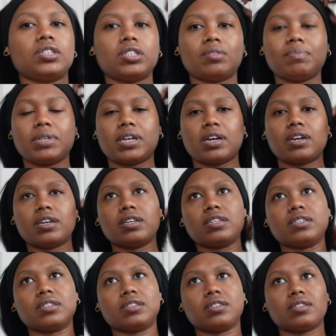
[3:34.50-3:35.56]
just
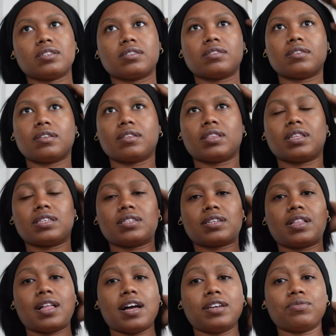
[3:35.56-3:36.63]
because this
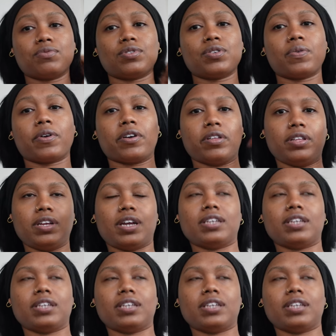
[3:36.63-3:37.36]
class was so early.